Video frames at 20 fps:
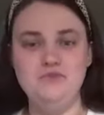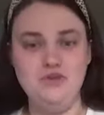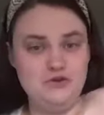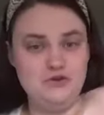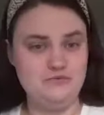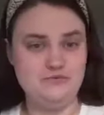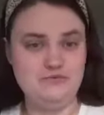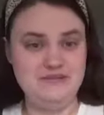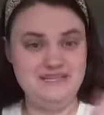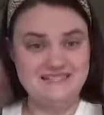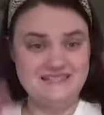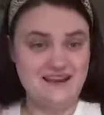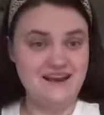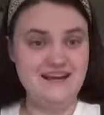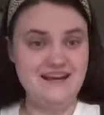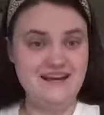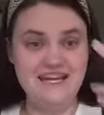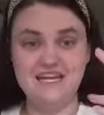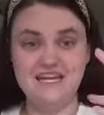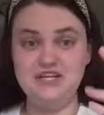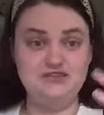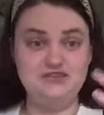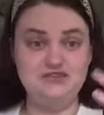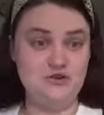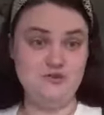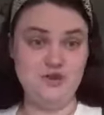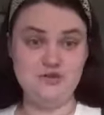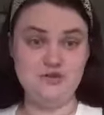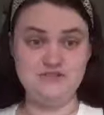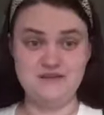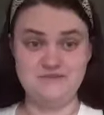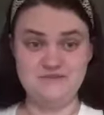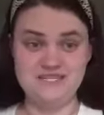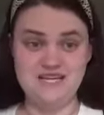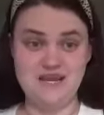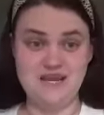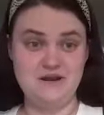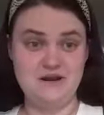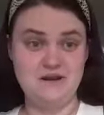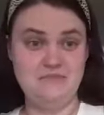you're be signing and you don't know someone's
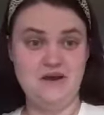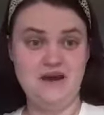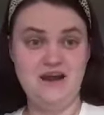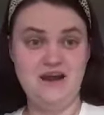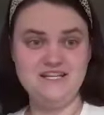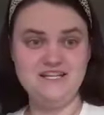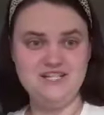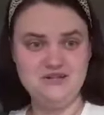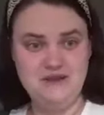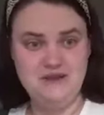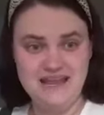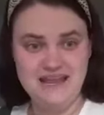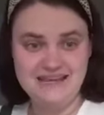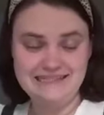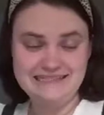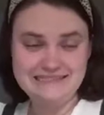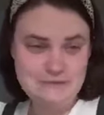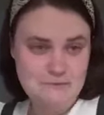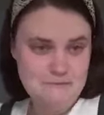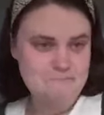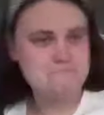coming up behind you and